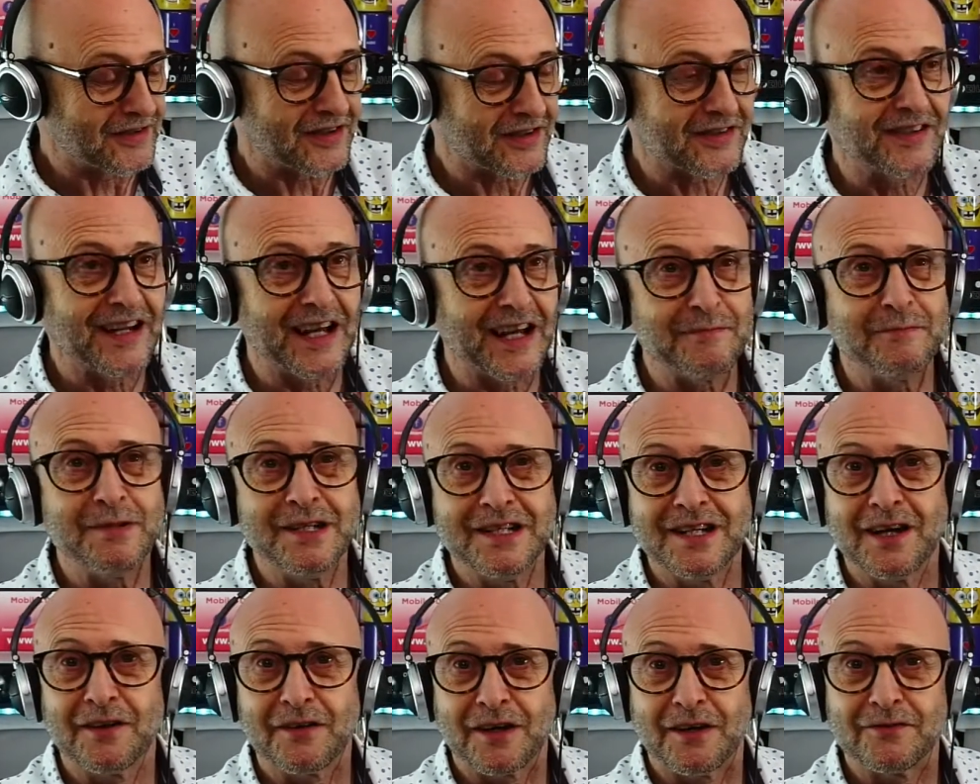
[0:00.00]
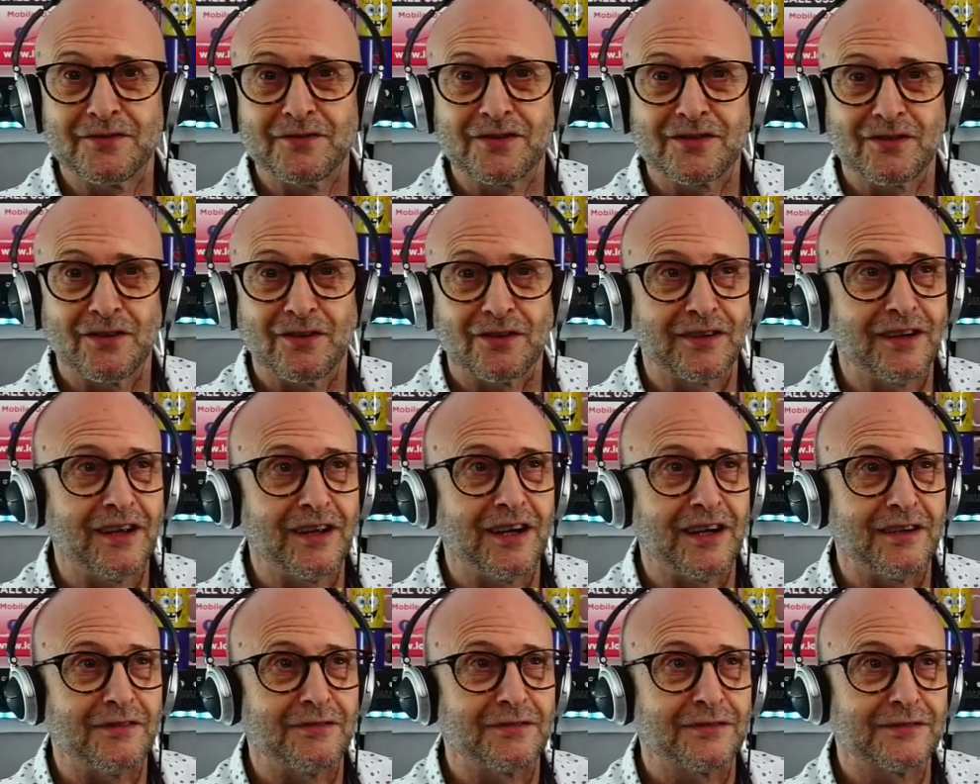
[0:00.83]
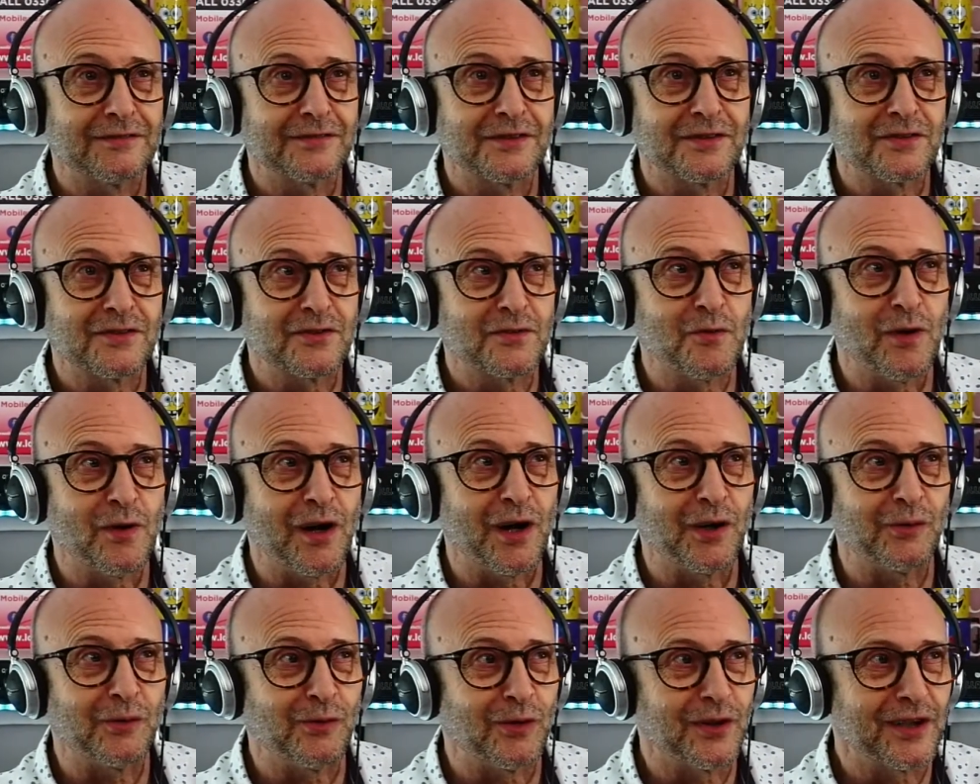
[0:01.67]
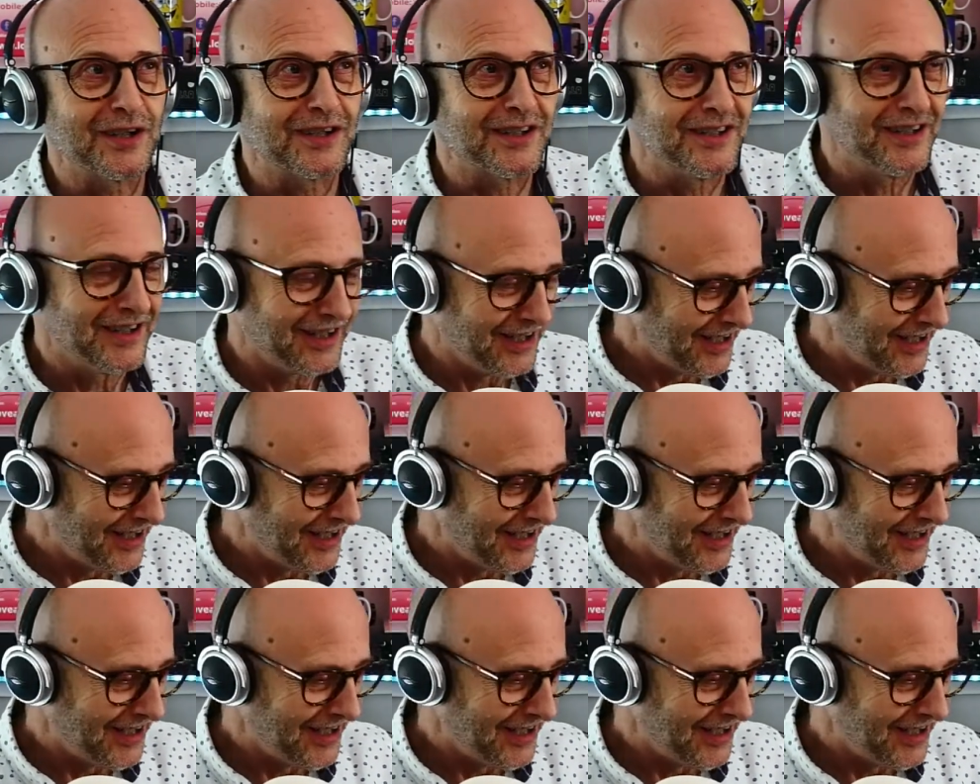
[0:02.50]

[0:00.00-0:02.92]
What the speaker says: That's letting me know that I've just gone live. It's quite ironic.